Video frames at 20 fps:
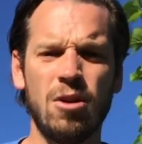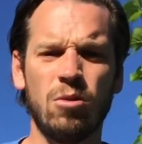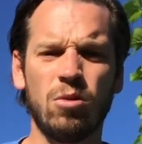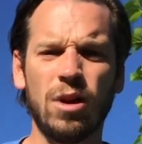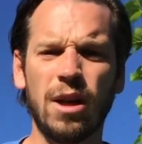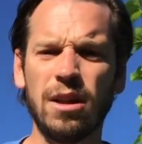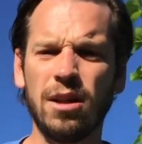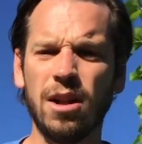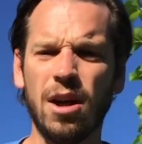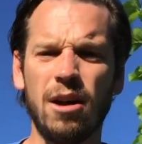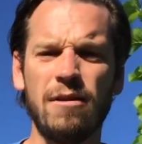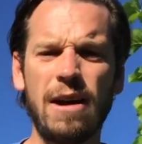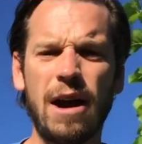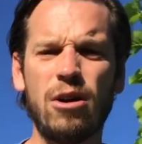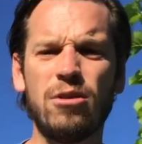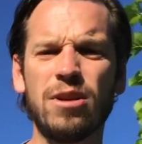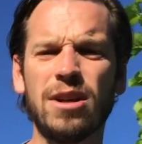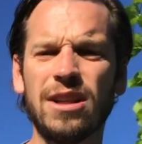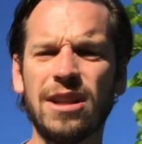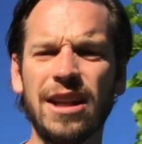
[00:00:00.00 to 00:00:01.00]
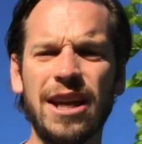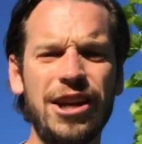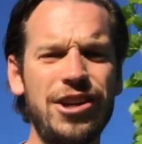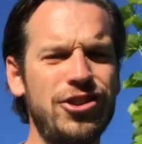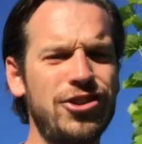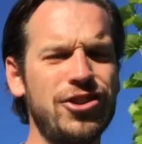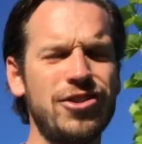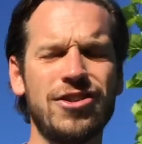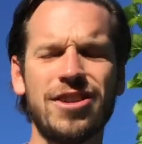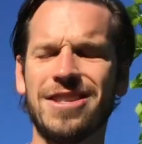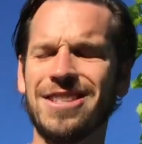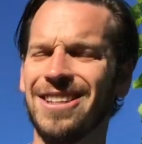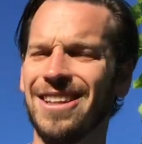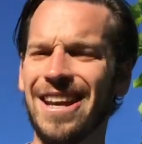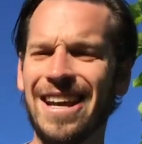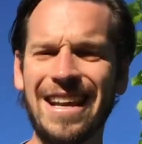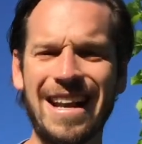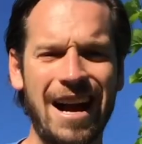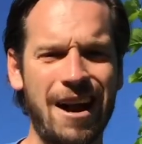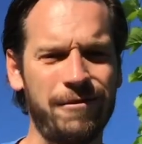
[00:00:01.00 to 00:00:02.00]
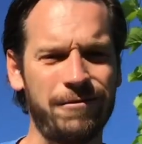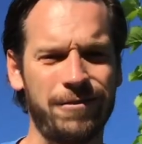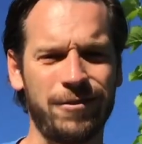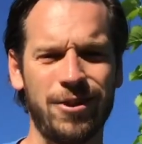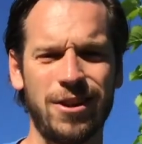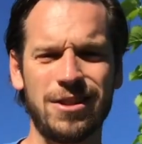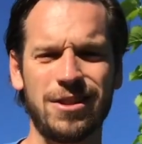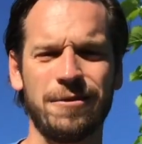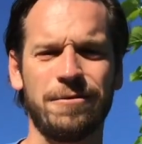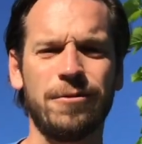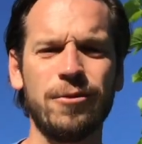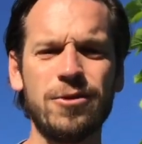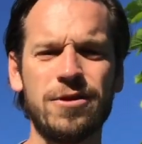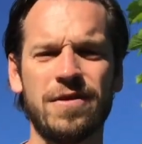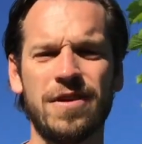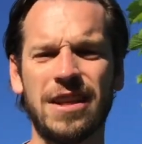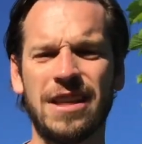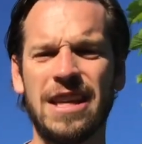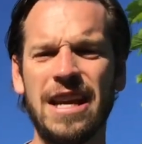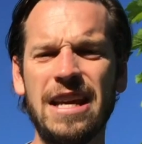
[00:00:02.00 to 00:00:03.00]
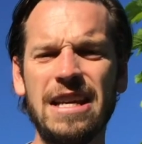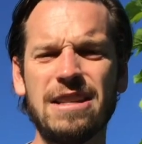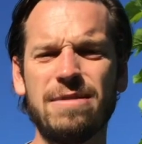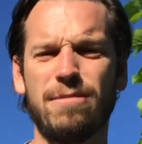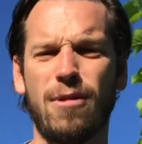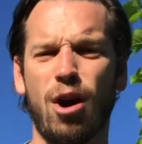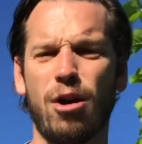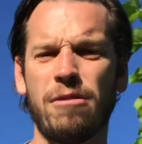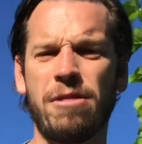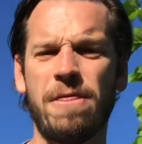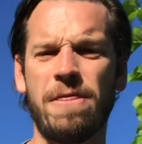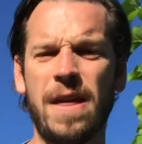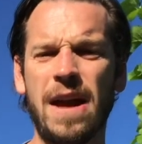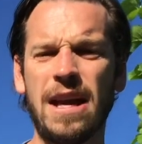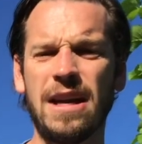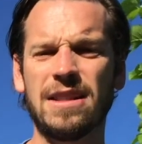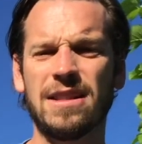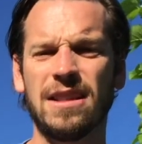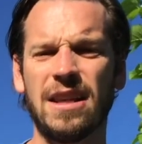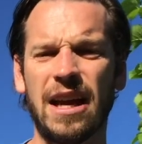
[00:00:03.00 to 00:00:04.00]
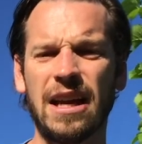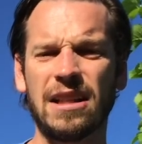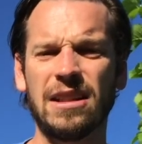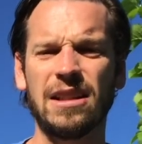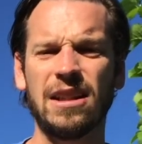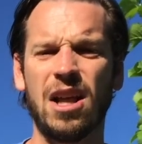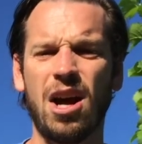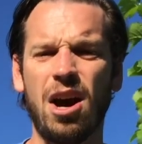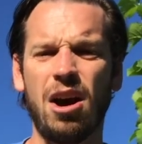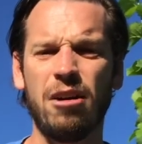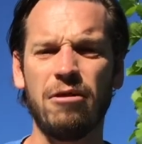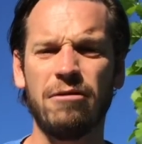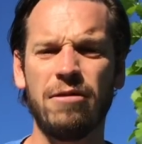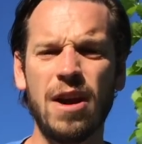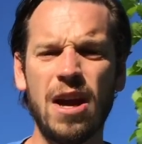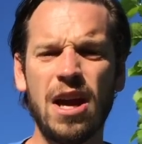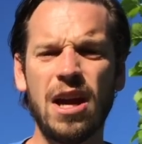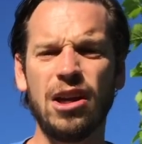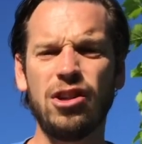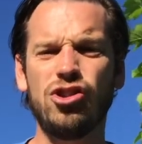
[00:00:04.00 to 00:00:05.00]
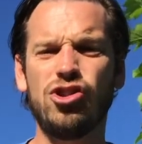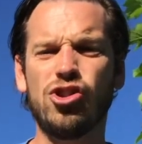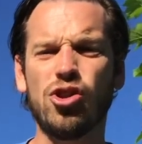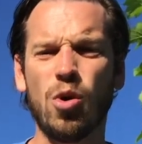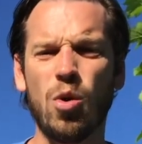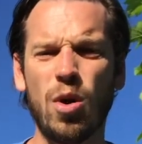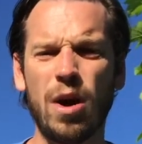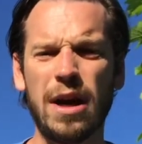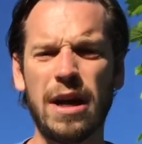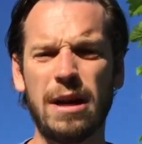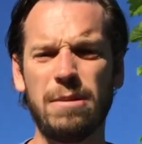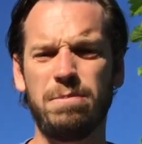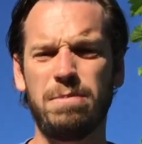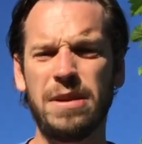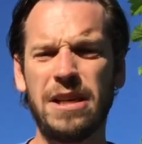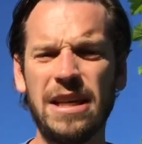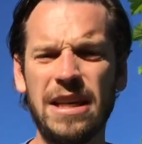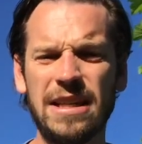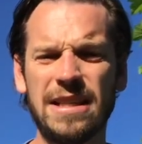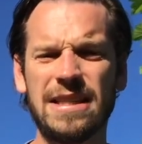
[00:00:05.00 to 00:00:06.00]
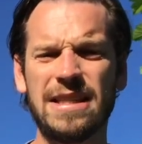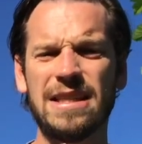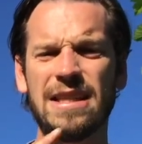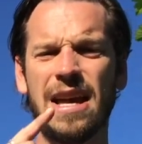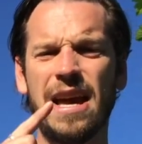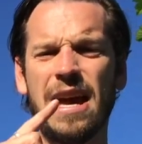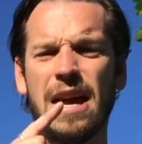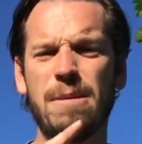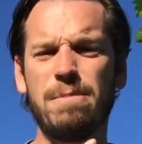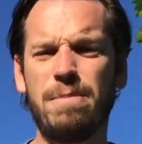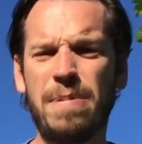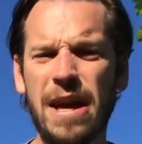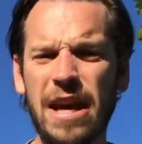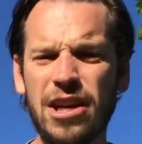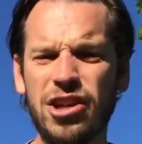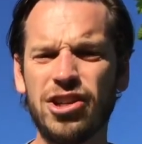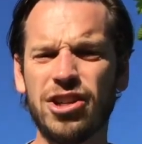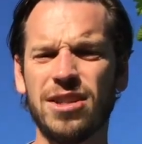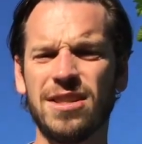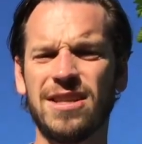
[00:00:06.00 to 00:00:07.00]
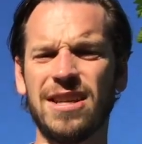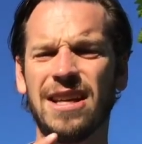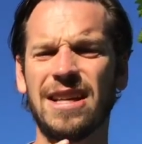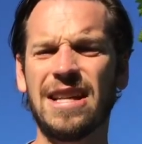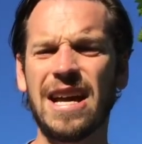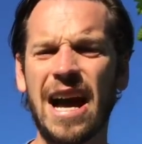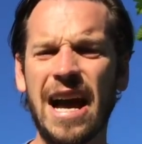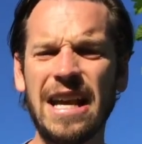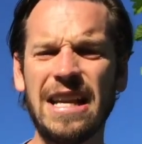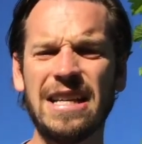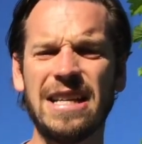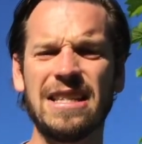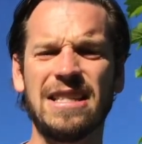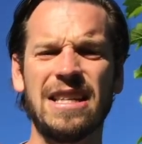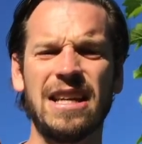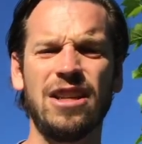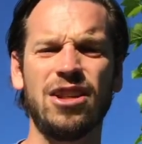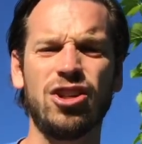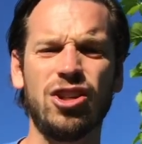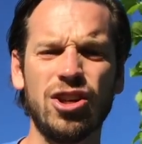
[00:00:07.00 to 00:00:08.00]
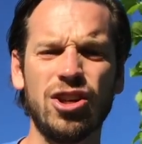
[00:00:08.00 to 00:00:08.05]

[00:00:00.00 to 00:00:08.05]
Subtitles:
Well, I love how in Galatians it's laid out for us. The fruits of the kingdom are things like love and joy and peace and patience and kindness and